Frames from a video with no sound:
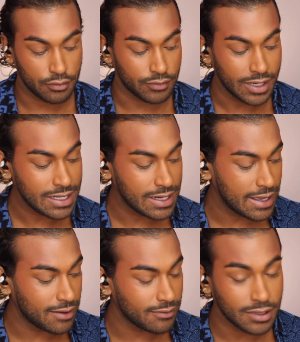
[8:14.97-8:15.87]
Right
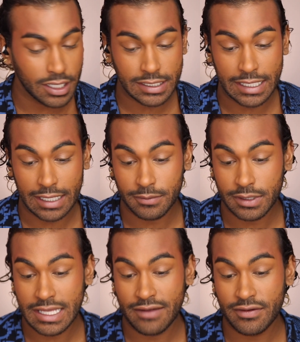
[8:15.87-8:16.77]
now, on
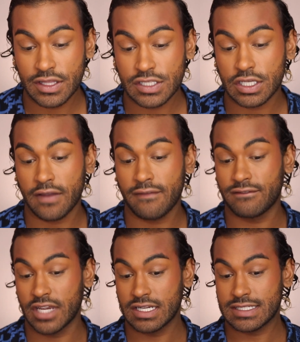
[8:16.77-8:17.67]
camera, everything is looking
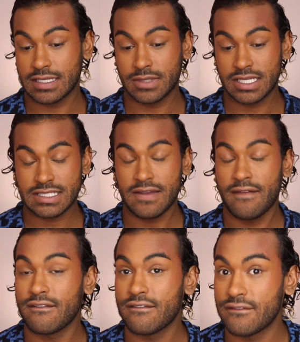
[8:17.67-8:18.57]
very seamless.
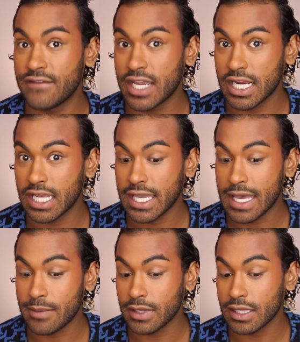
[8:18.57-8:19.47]
Very
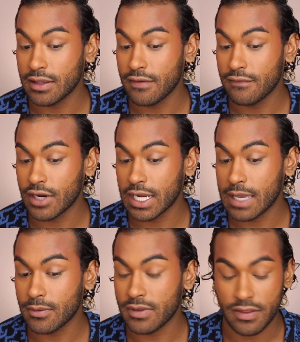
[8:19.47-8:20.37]
happy
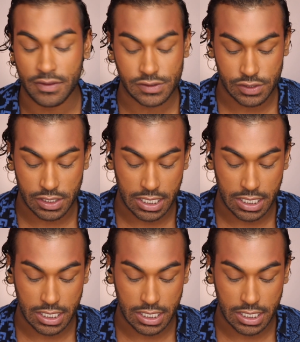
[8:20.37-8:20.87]
with how things are turning